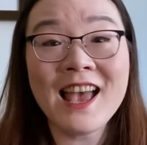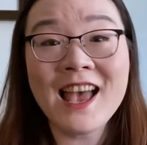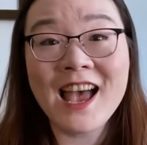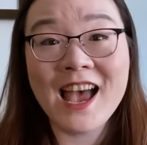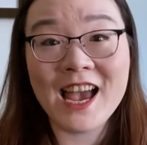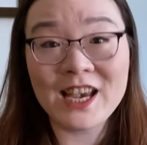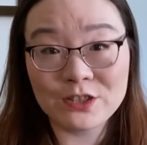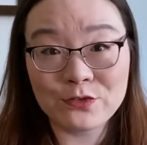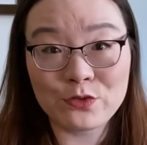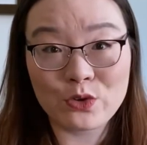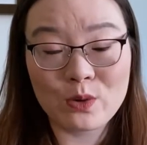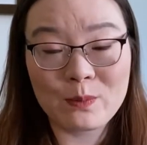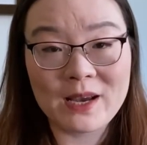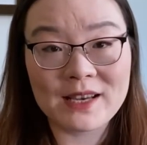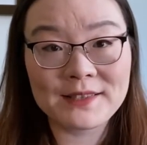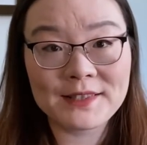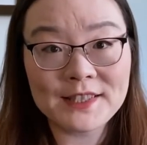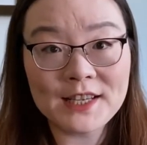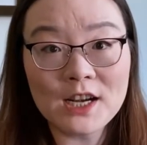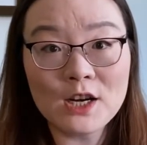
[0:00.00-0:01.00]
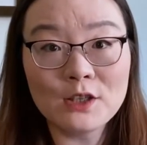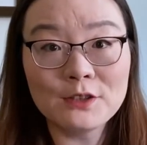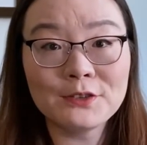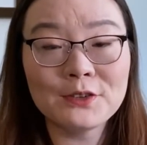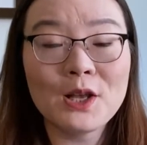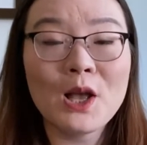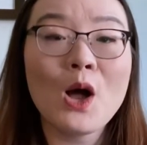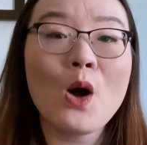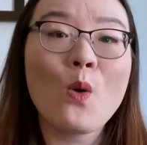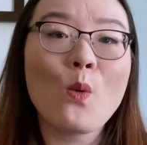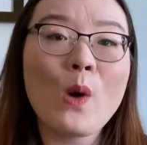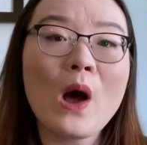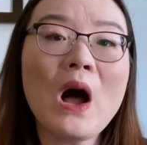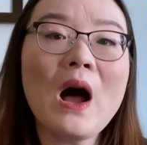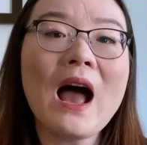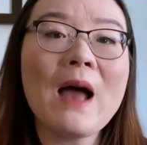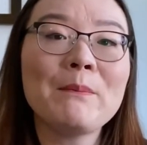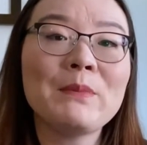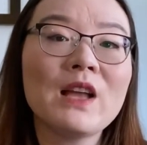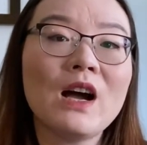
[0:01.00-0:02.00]
As for myself, while
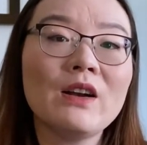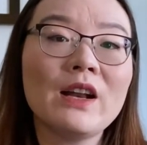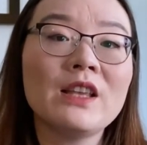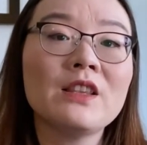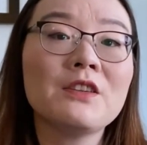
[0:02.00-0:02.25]
I'm not in